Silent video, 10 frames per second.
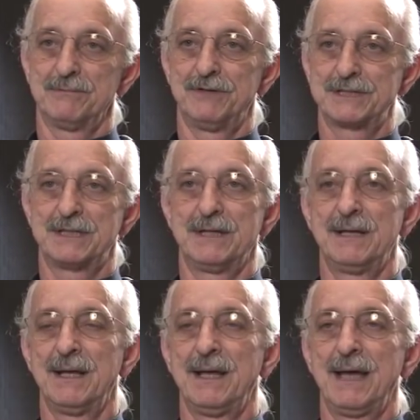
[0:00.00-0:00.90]

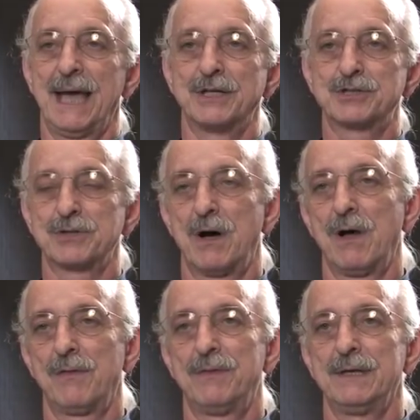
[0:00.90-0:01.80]
visited, and
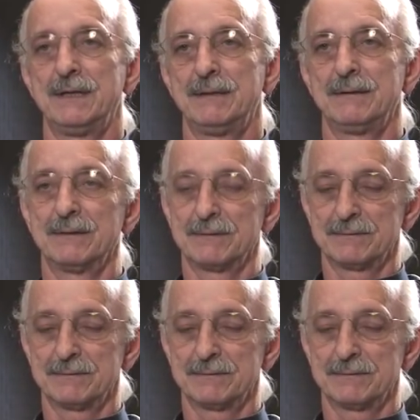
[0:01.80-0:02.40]
saw the